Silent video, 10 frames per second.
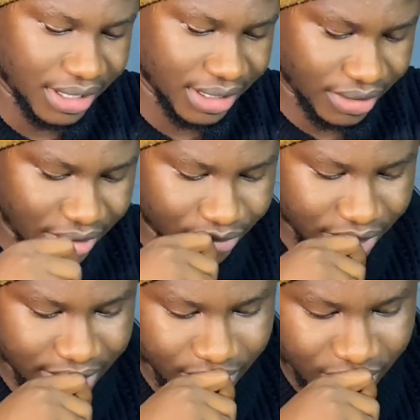right now, and I
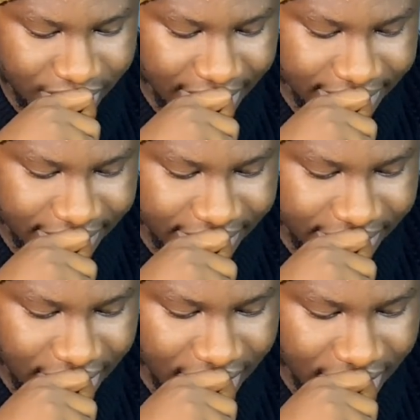just need to sign
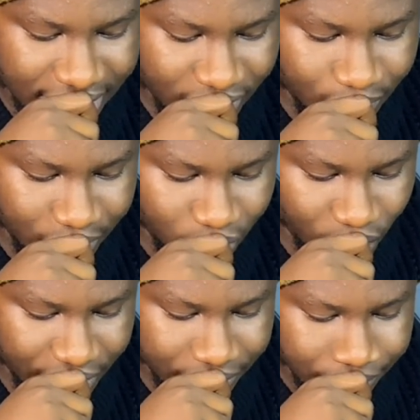this uh, a little bit
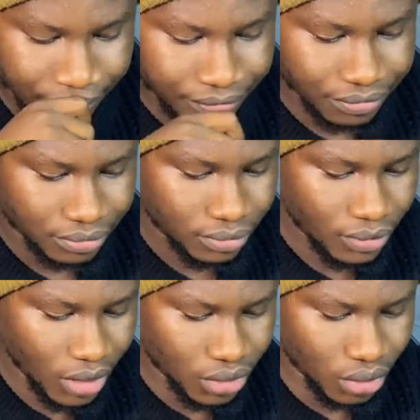quick.
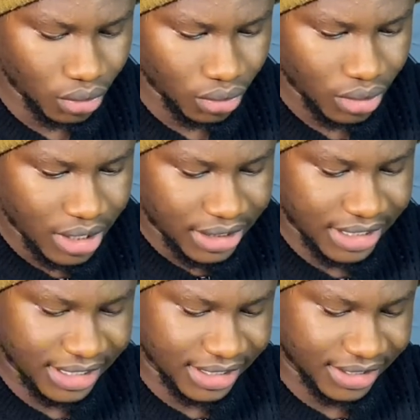So
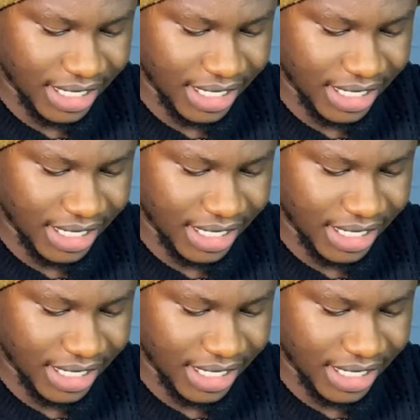this is